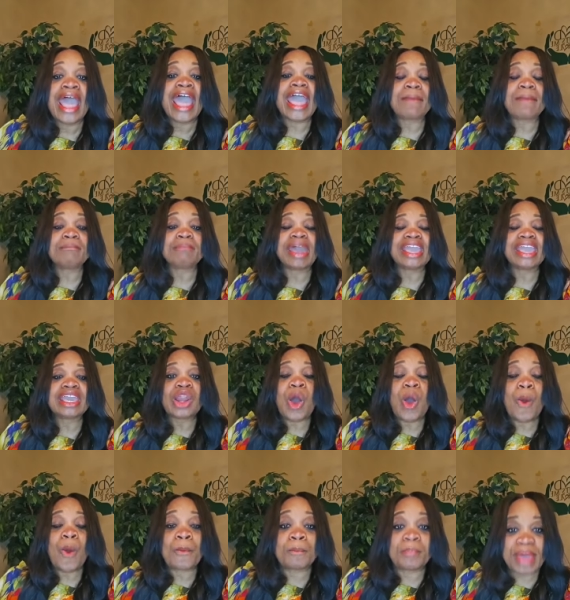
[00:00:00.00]
and make it
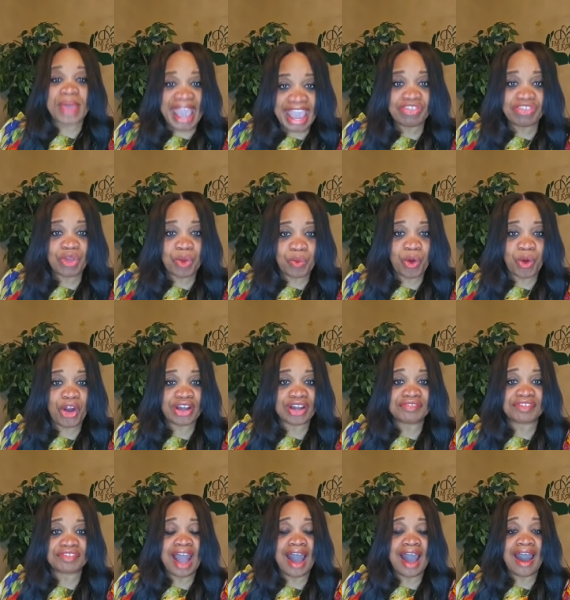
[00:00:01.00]
obey the word of
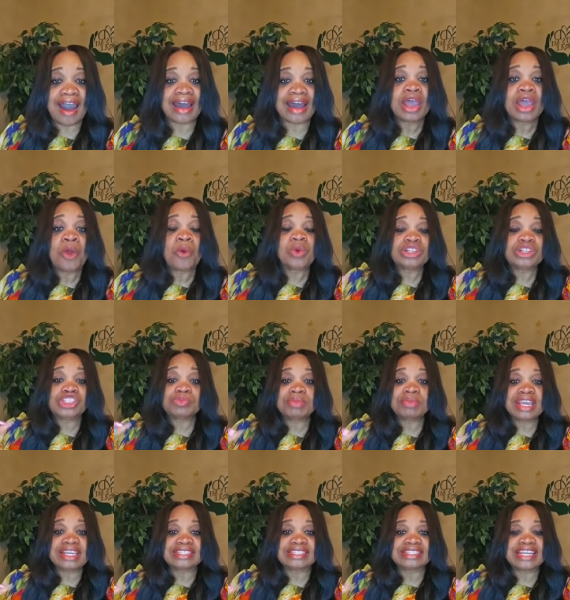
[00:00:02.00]
God, which
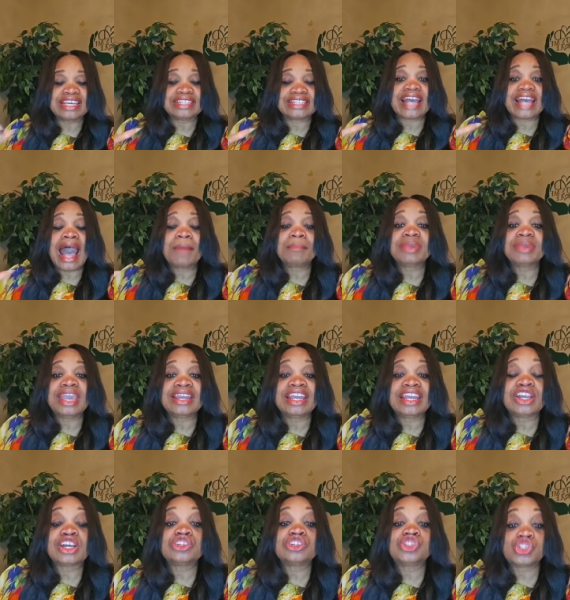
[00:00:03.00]
means this, I'm getting
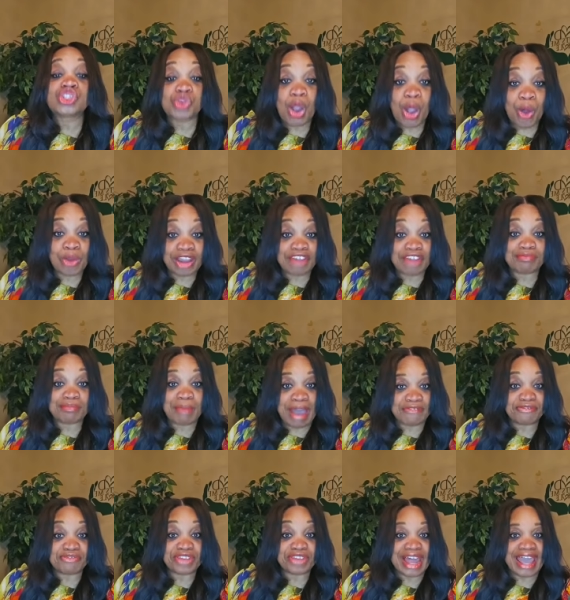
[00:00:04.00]
control of my
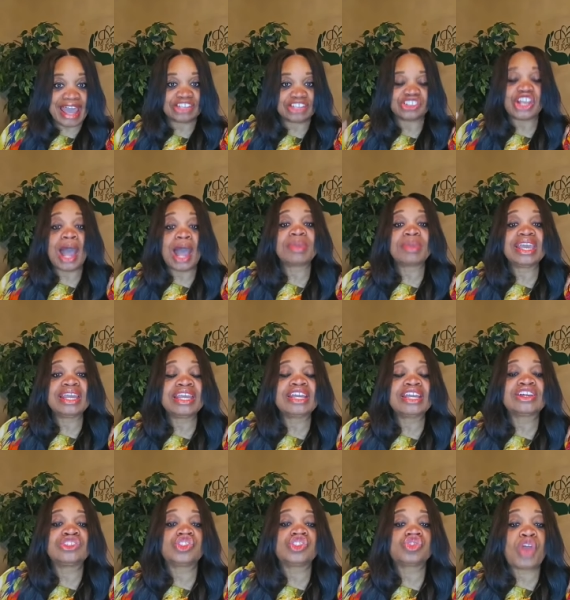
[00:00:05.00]
flesh. I'm getting
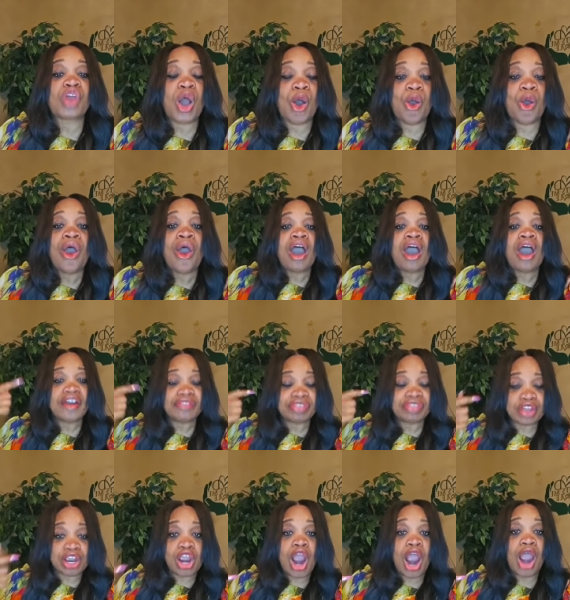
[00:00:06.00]
control of the
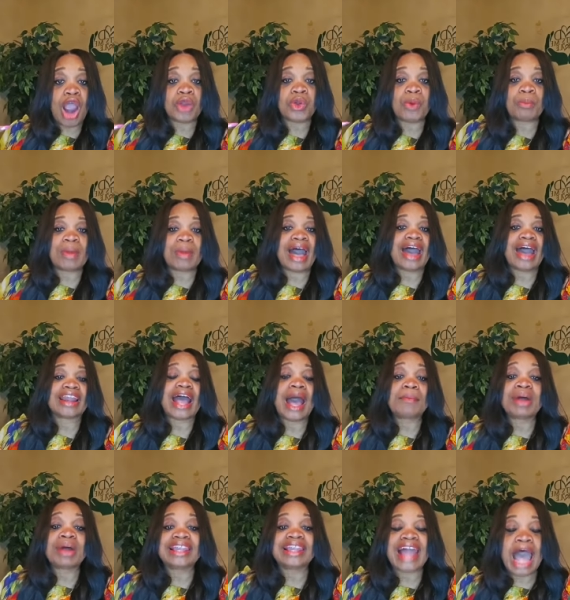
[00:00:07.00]
carnal mind. I'm
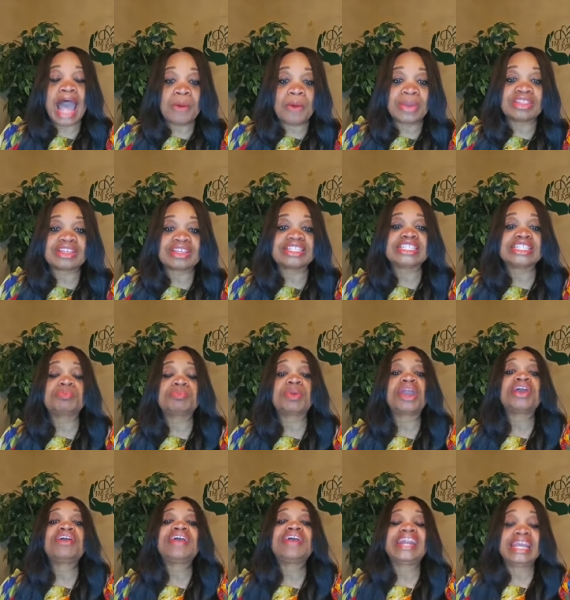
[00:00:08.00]
allowing the
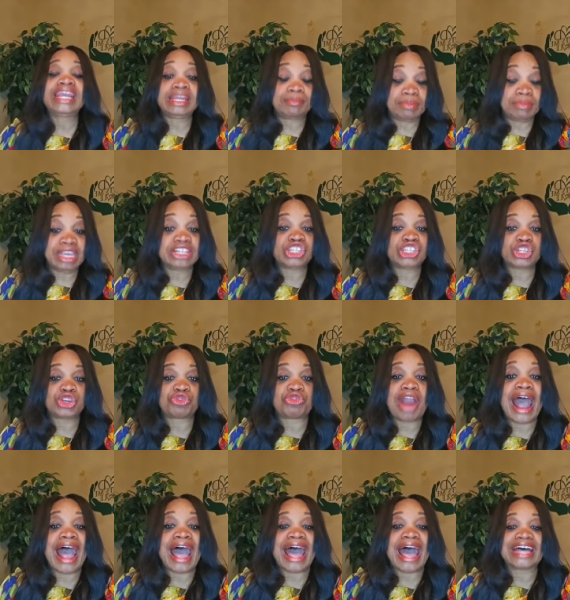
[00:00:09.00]
spirit in me to
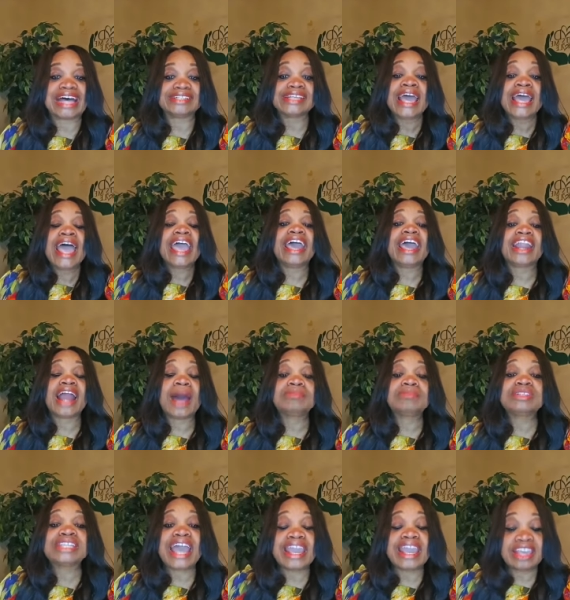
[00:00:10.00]
rise and I'm
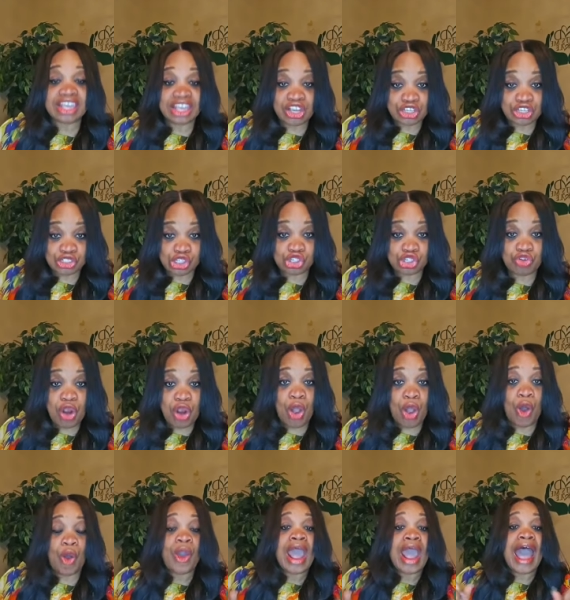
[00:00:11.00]
taking
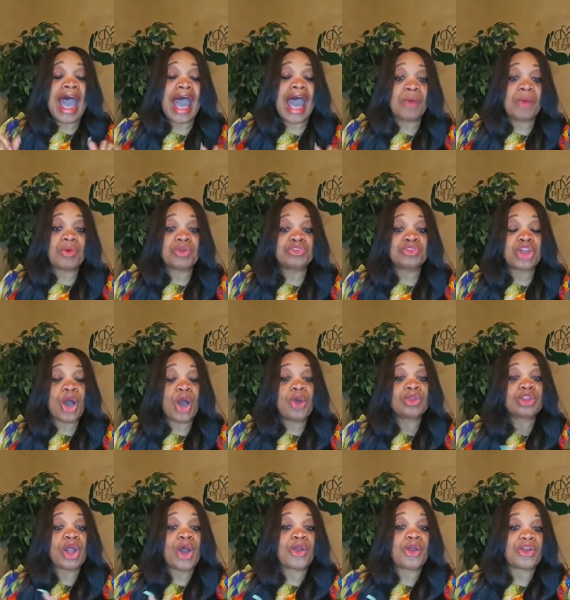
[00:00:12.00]
control. I will no
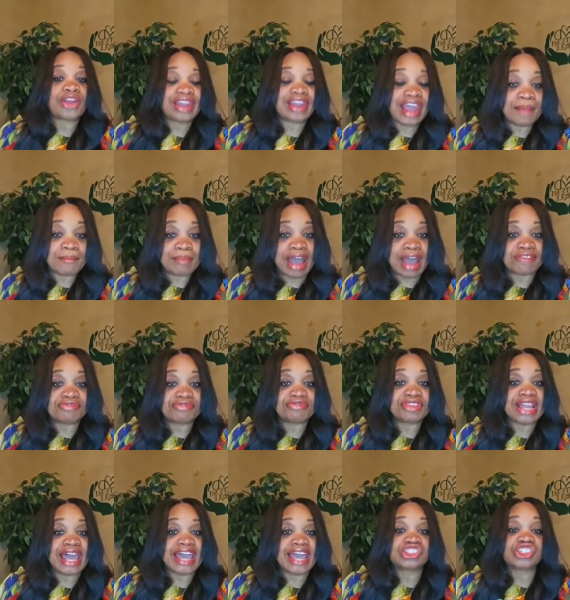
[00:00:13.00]
longer let my my
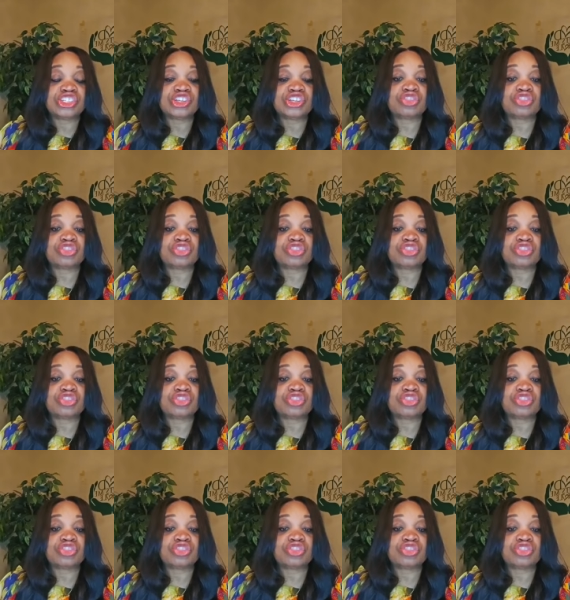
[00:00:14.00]
flesh